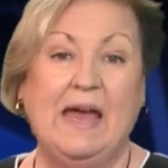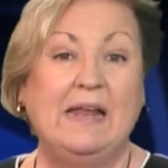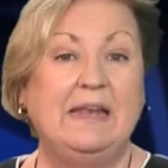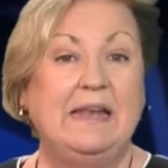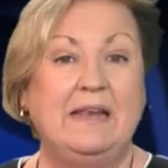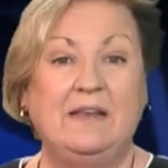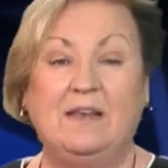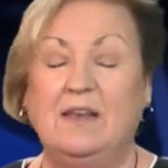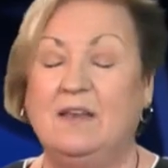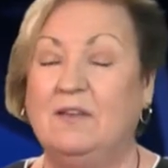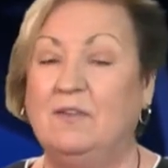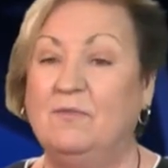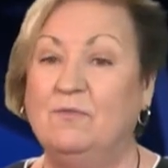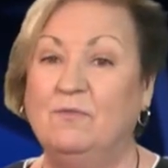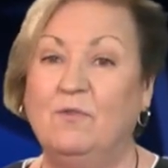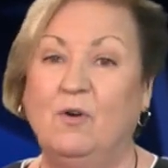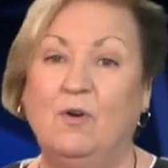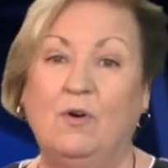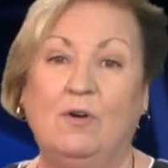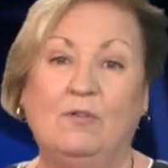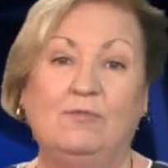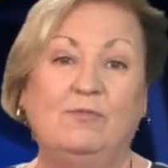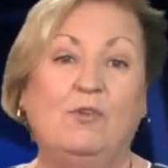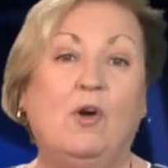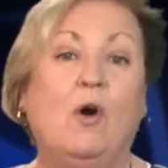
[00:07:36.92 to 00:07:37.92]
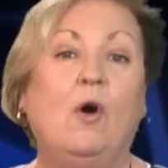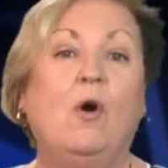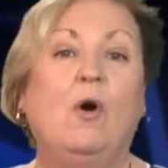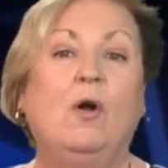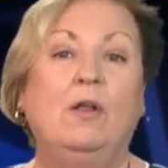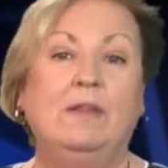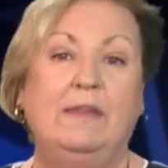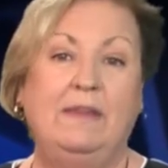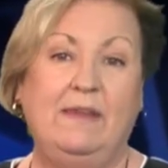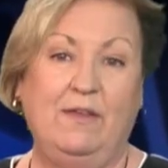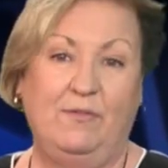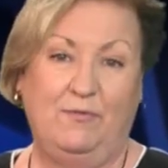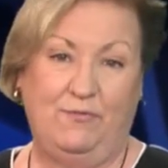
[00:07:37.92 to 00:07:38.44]
and it involved
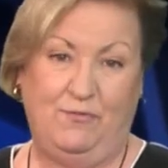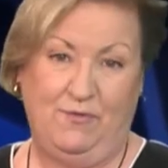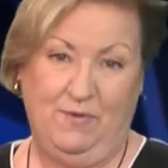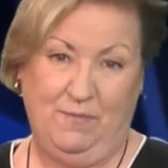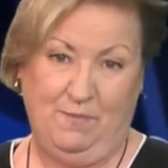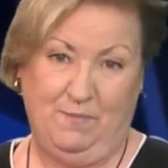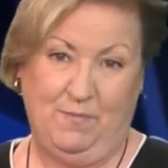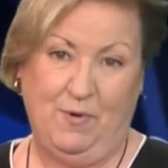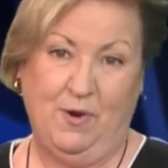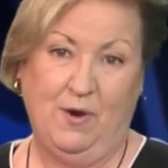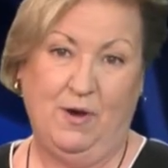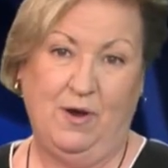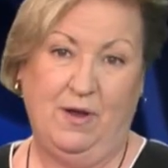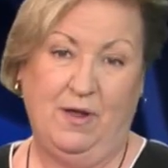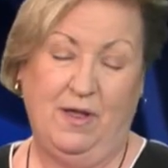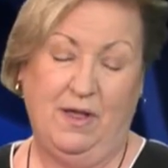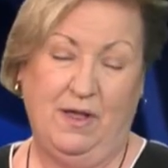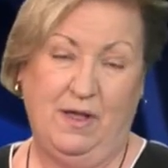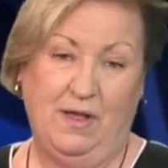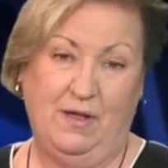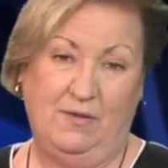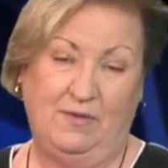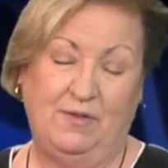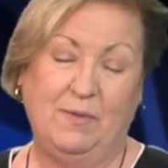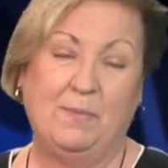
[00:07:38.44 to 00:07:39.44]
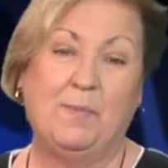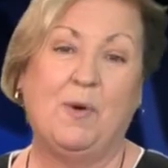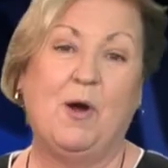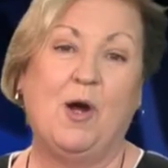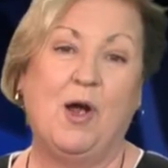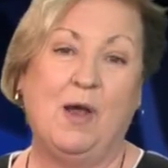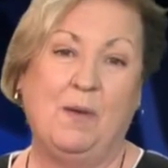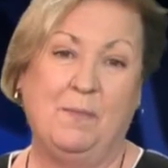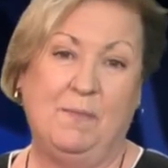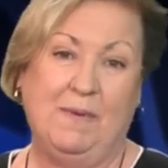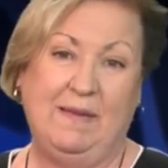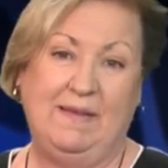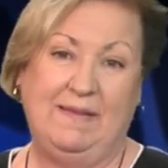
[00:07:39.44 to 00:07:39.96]
all different part, uh,
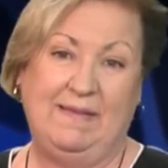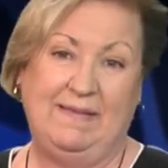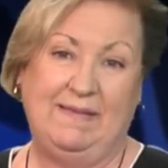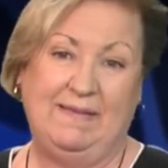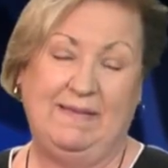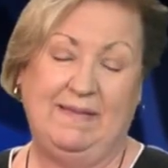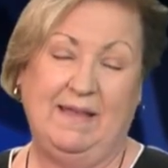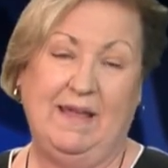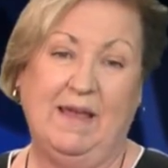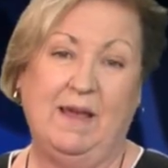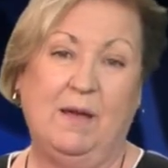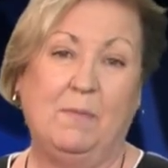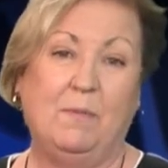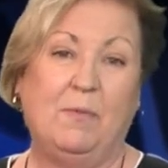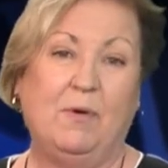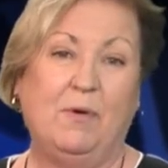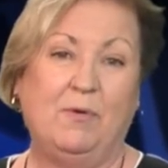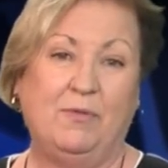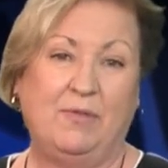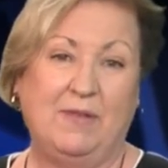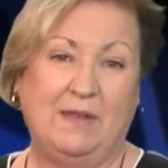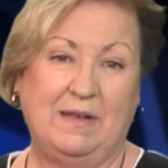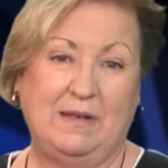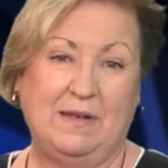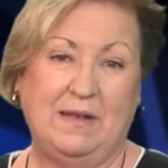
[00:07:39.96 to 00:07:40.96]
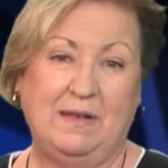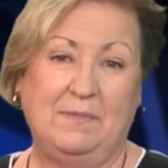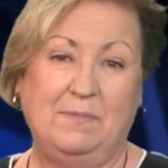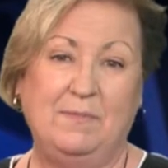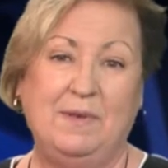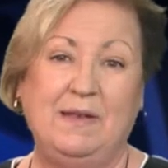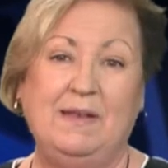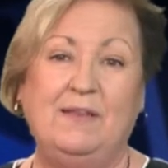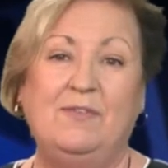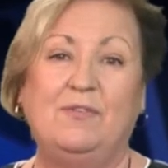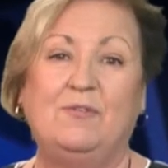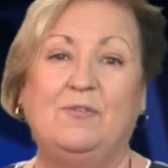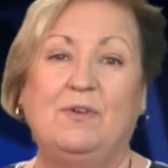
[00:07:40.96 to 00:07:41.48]
departments uh, both at
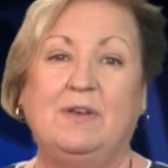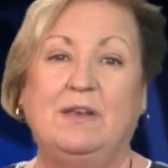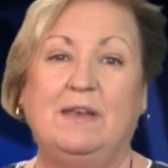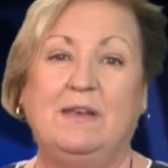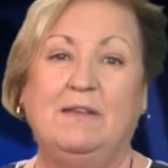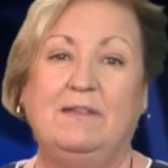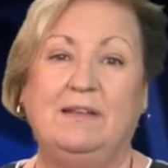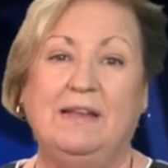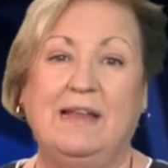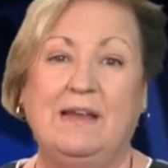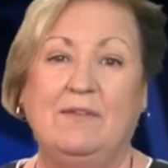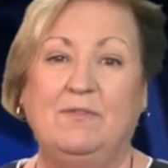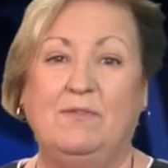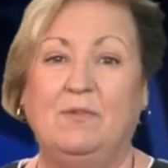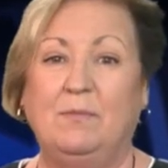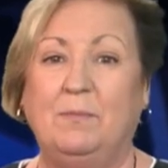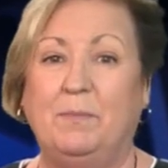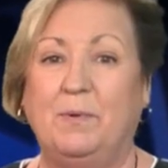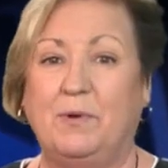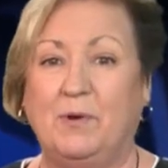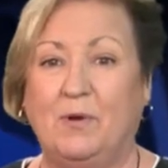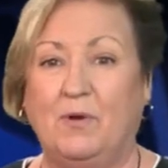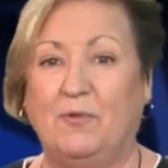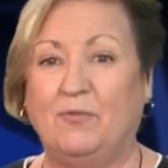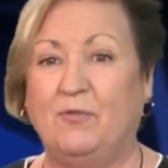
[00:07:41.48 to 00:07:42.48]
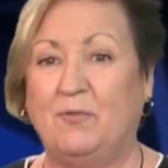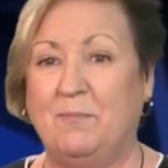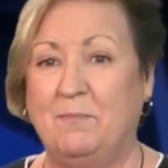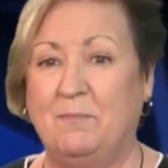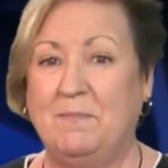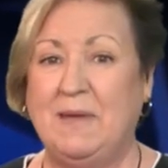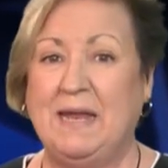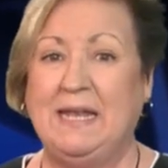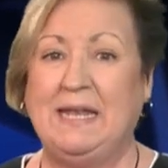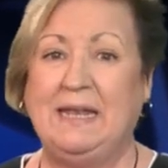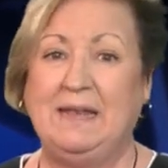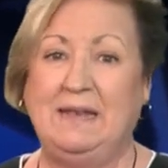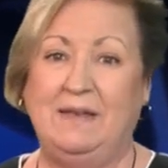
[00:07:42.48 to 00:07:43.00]
administrative level but also
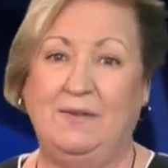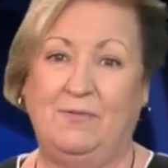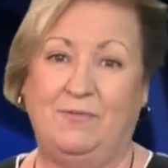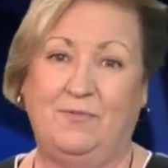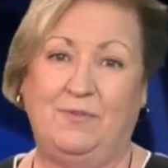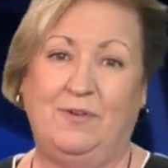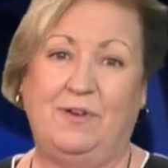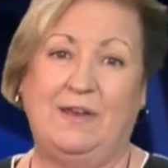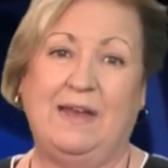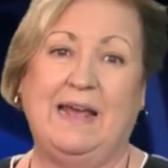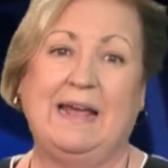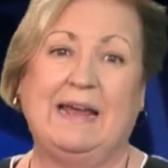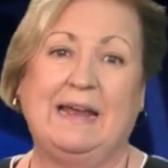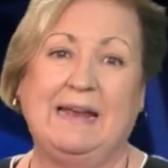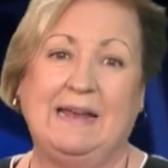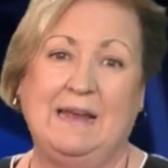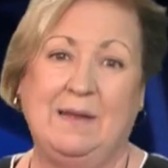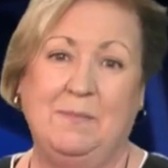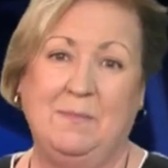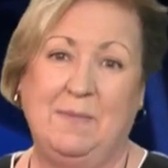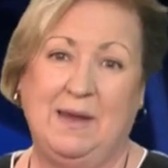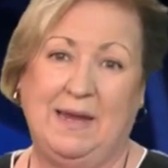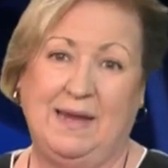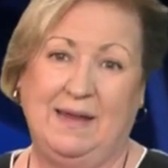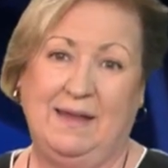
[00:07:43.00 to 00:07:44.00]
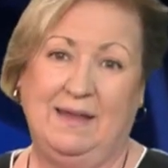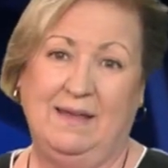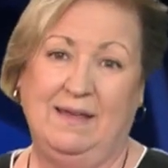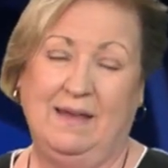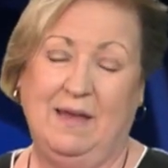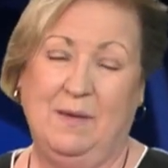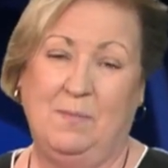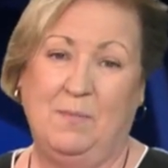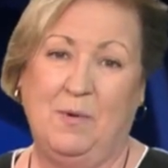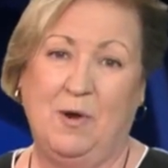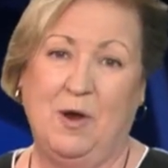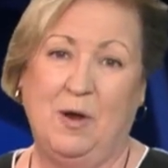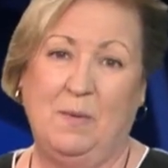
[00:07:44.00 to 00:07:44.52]
many different academic
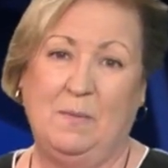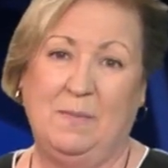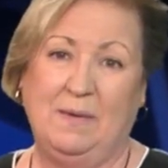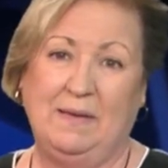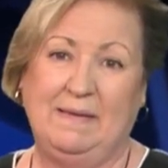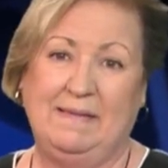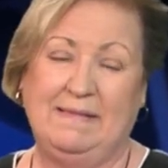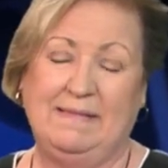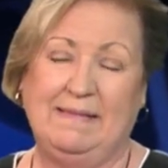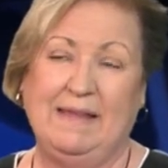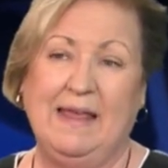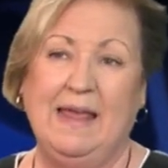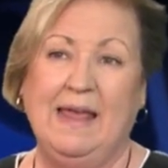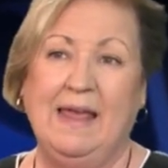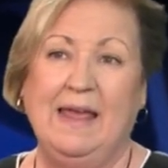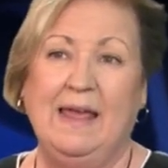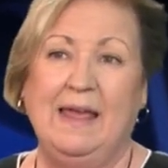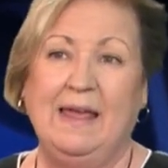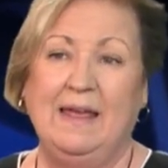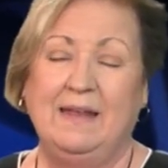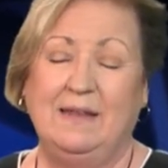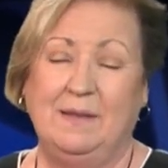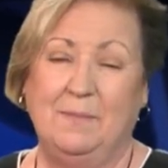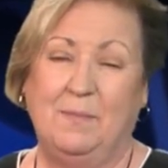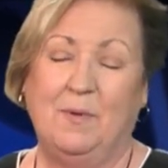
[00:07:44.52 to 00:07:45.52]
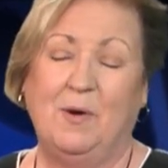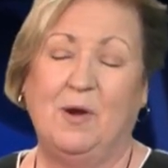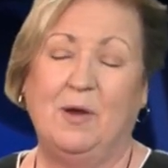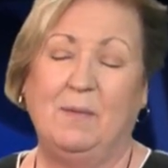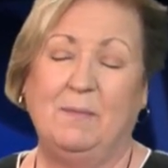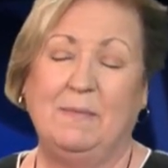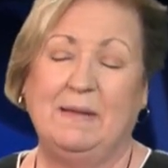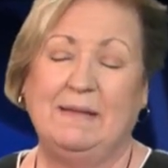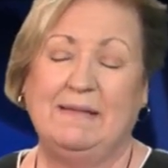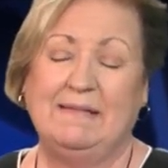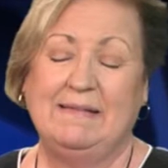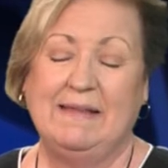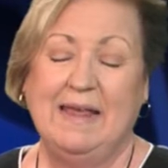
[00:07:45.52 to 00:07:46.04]
apartments
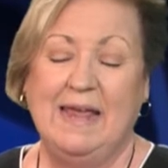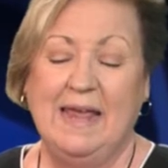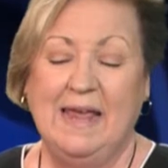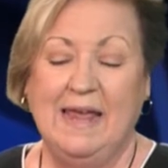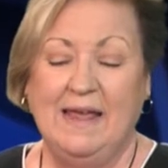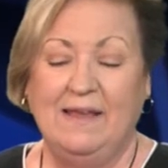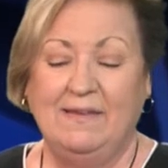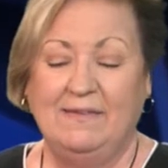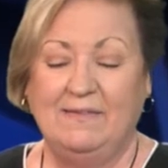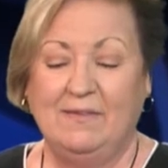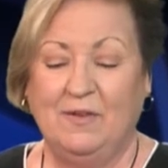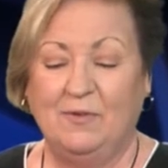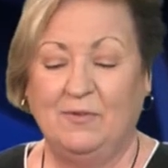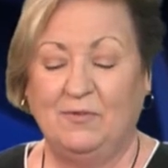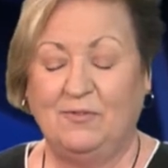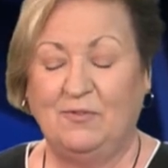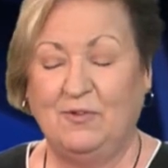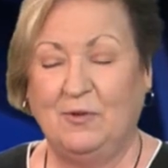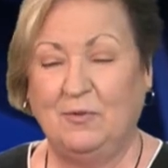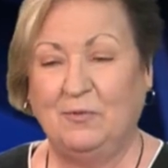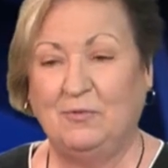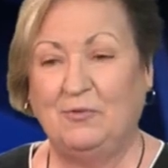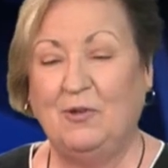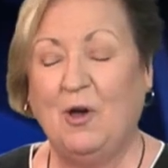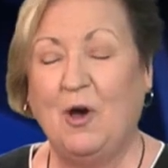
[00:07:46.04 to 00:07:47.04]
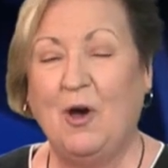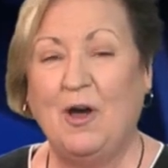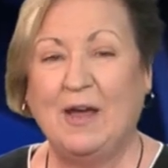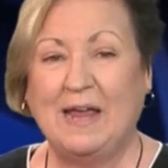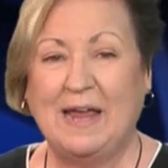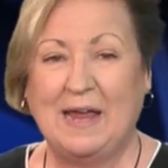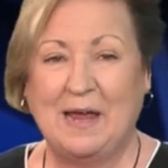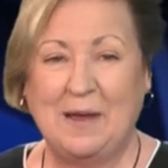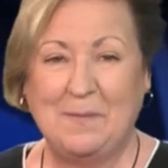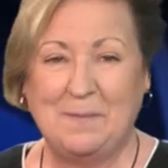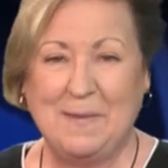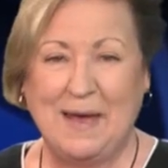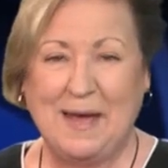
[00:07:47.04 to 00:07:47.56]
departments so so
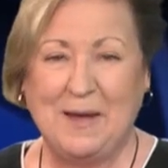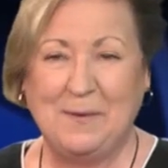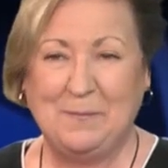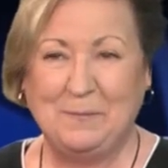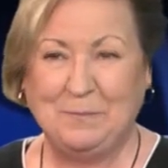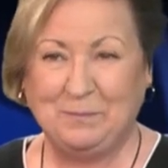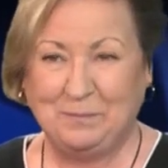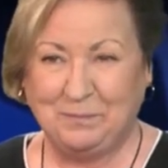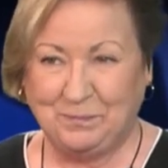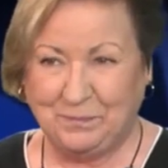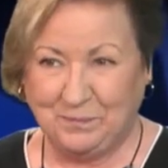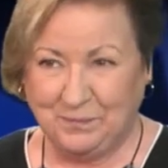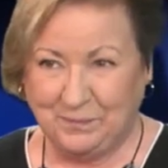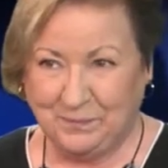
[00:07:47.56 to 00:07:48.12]
talking about